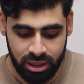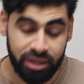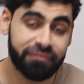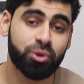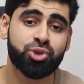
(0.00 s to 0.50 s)
Now,
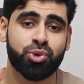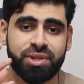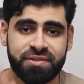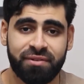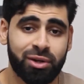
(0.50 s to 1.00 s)
if you enjoyed
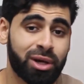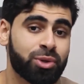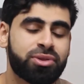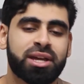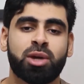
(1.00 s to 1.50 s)
this video and
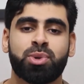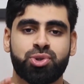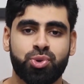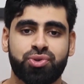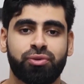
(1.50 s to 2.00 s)
you think it
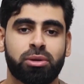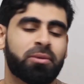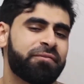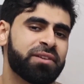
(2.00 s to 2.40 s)
was useful,